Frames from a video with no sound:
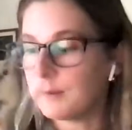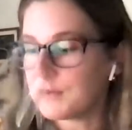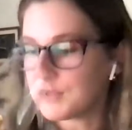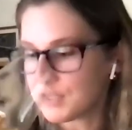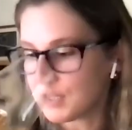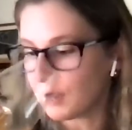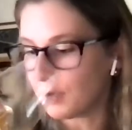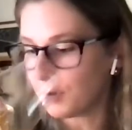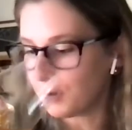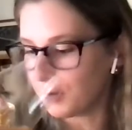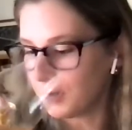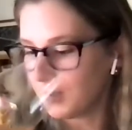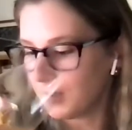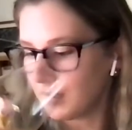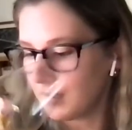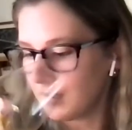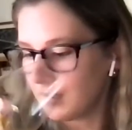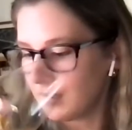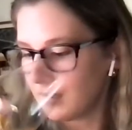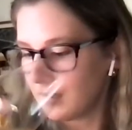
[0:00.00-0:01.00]
So
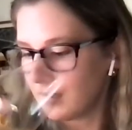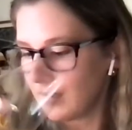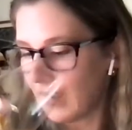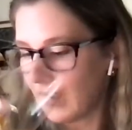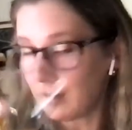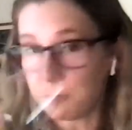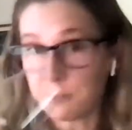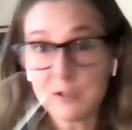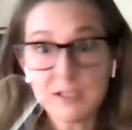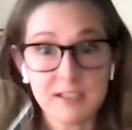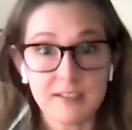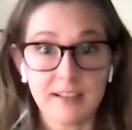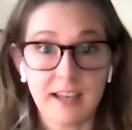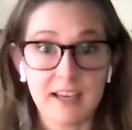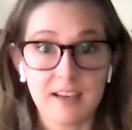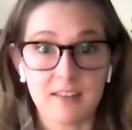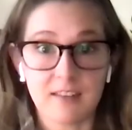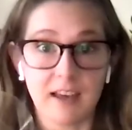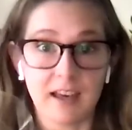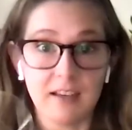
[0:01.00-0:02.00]
I really
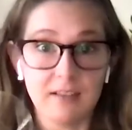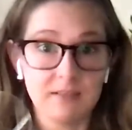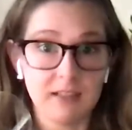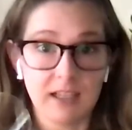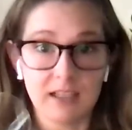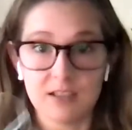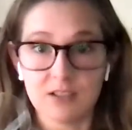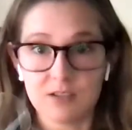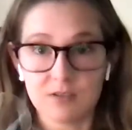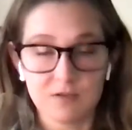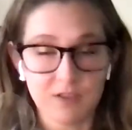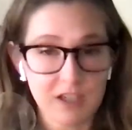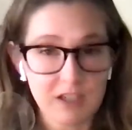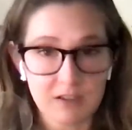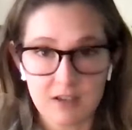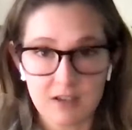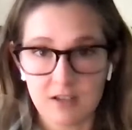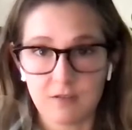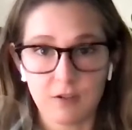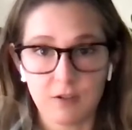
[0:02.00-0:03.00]
like that. That is
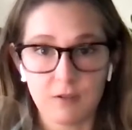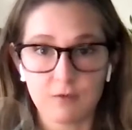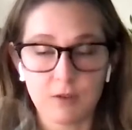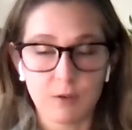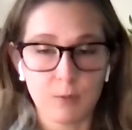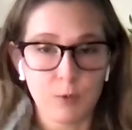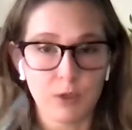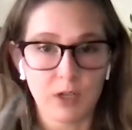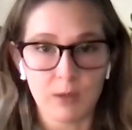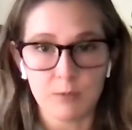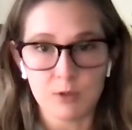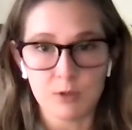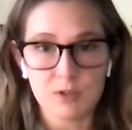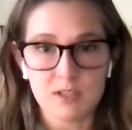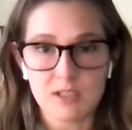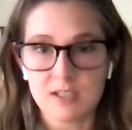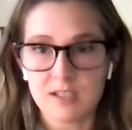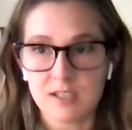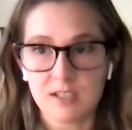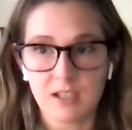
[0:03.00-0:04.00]
very different from what I'm
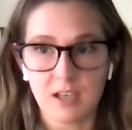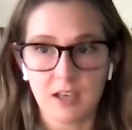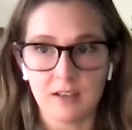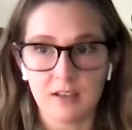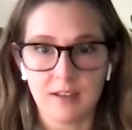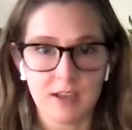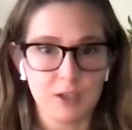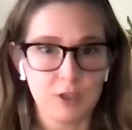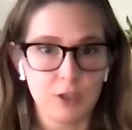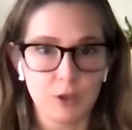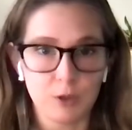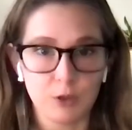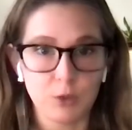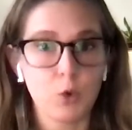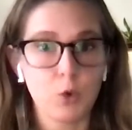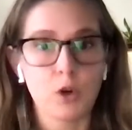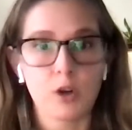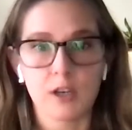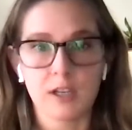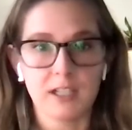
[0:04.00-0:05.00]
used to seeing, like, in
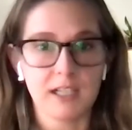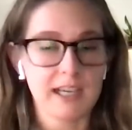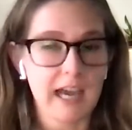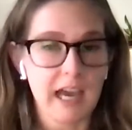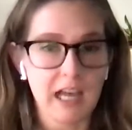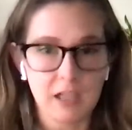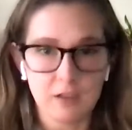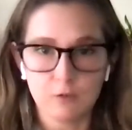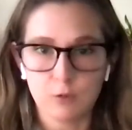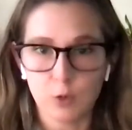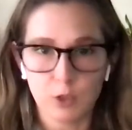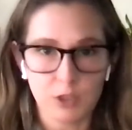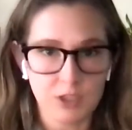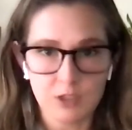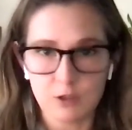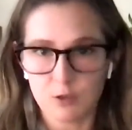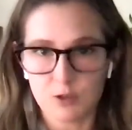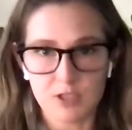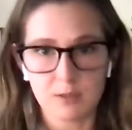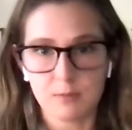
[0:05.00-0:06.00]
Oregon and
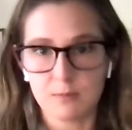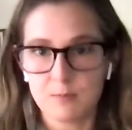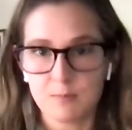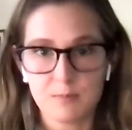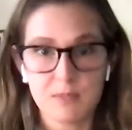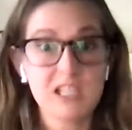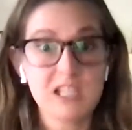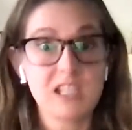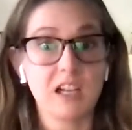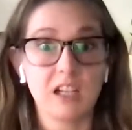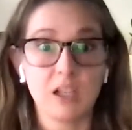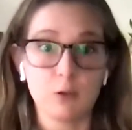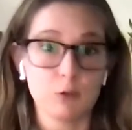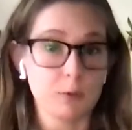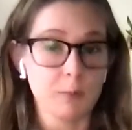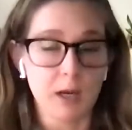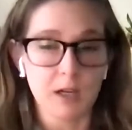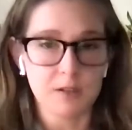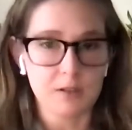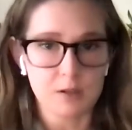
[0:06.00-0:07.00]
California. There's some stunning
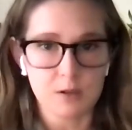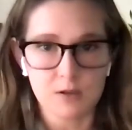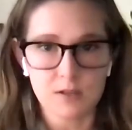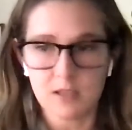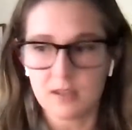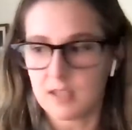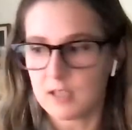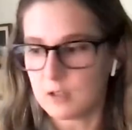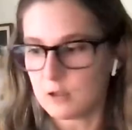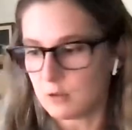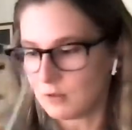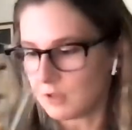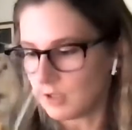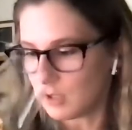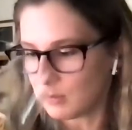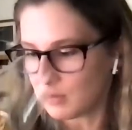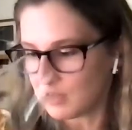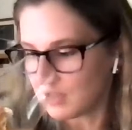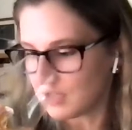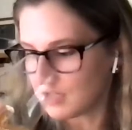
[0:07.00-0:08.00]
Ramatos that they do
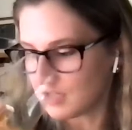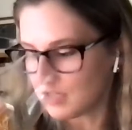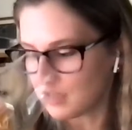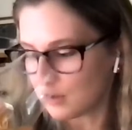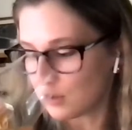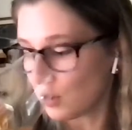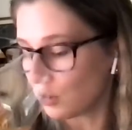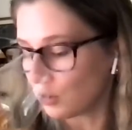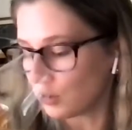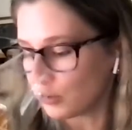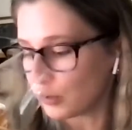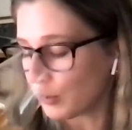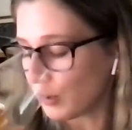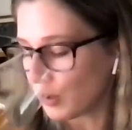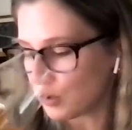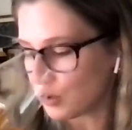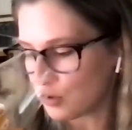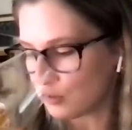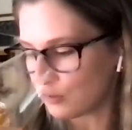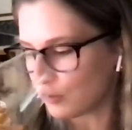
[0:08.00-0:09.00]
there, but this is a total
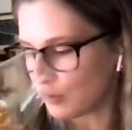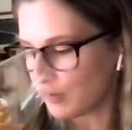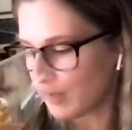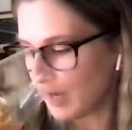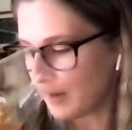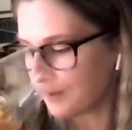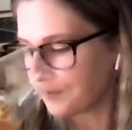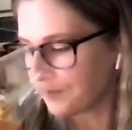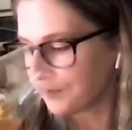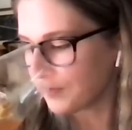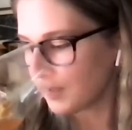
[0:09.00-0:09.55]
departure from that.